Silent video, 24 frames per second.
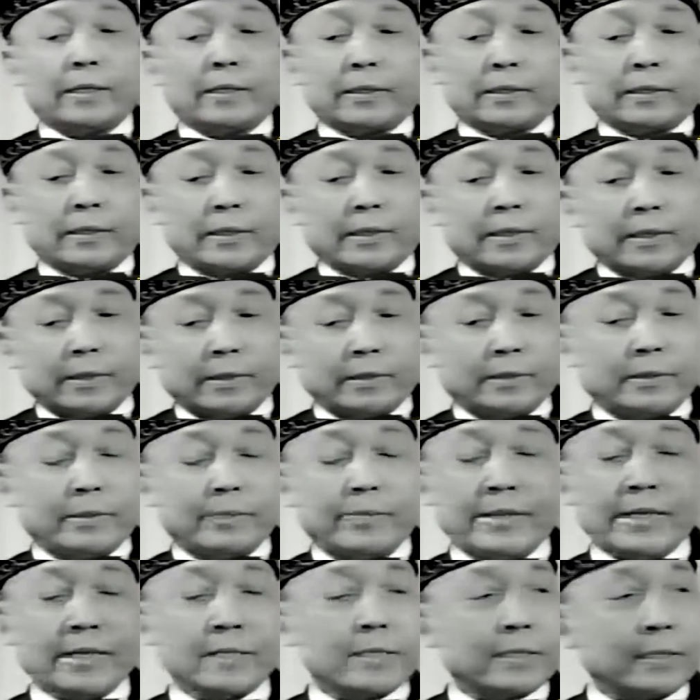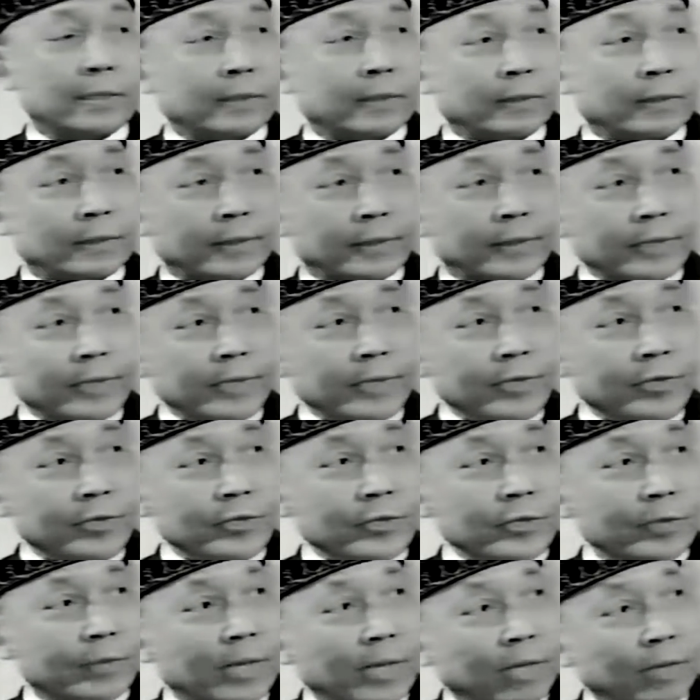not uh, the master
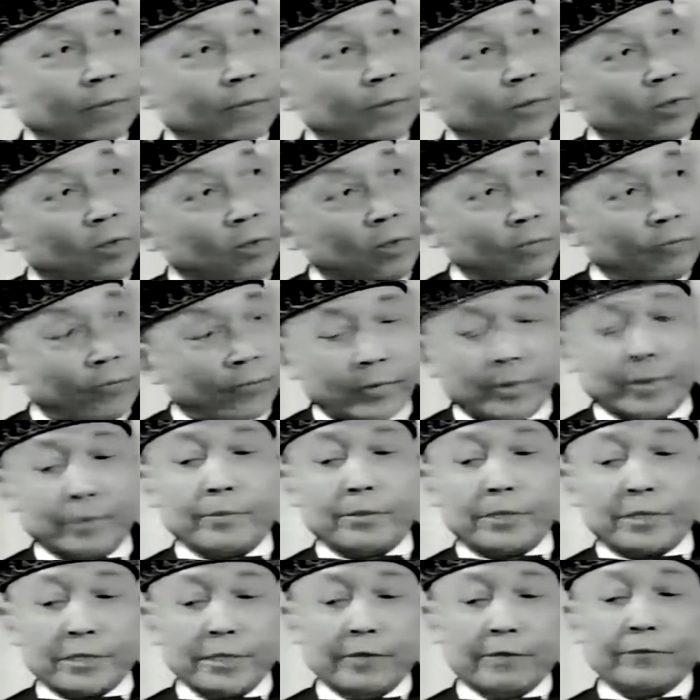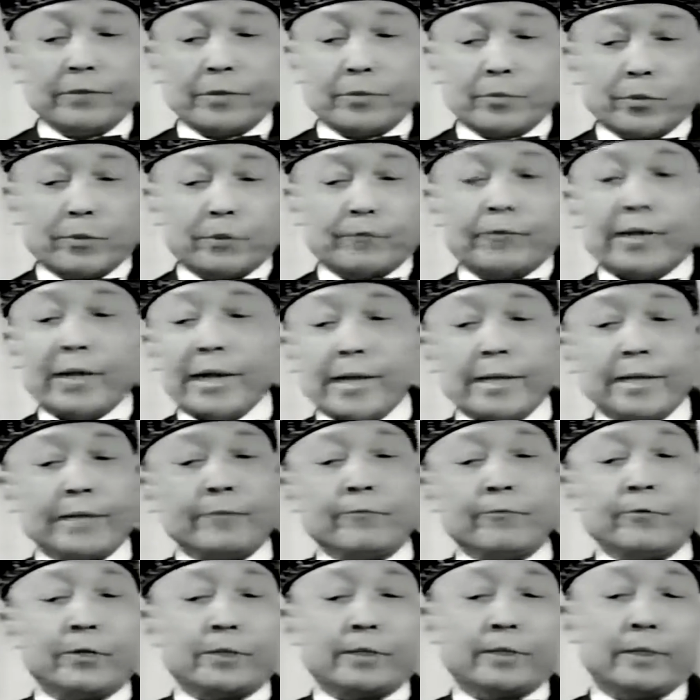teach him how to go for himself and
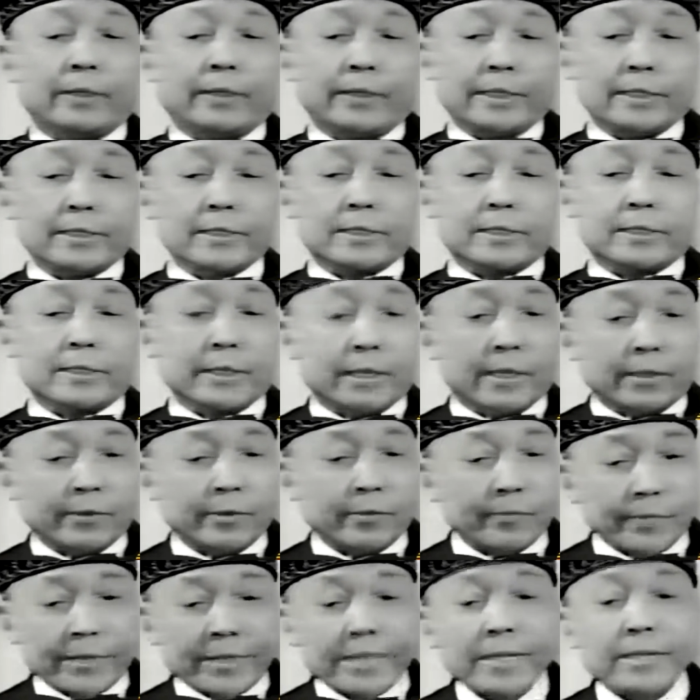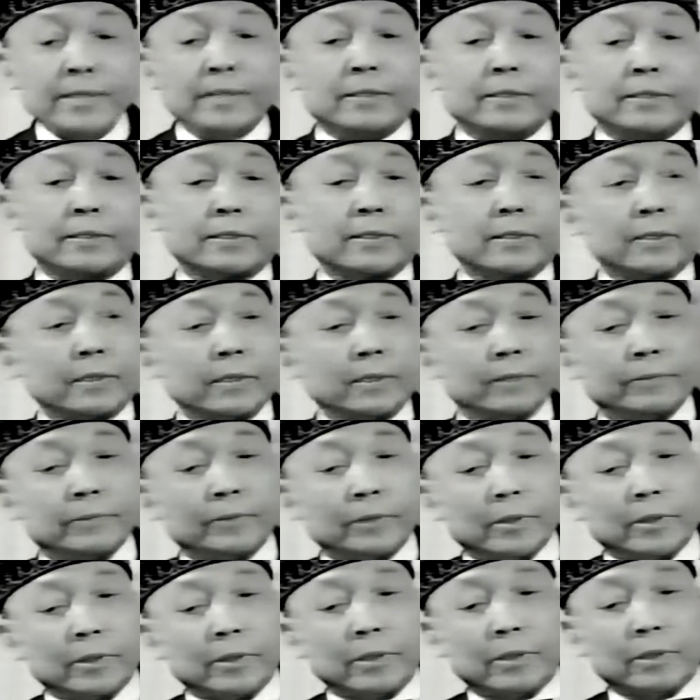provide him with the necessary means
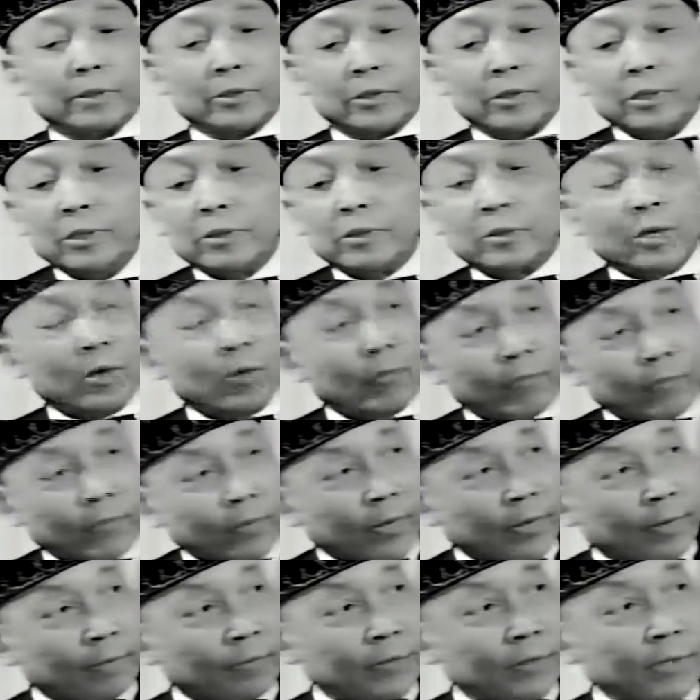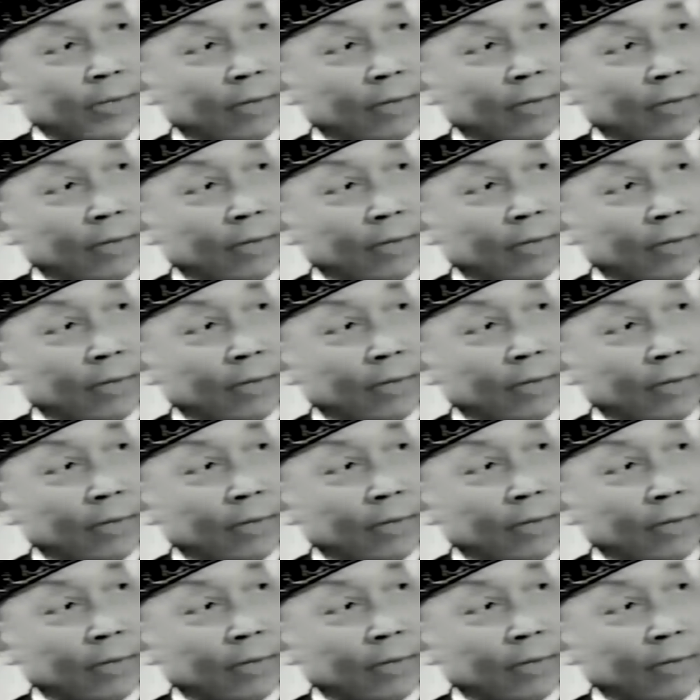to go for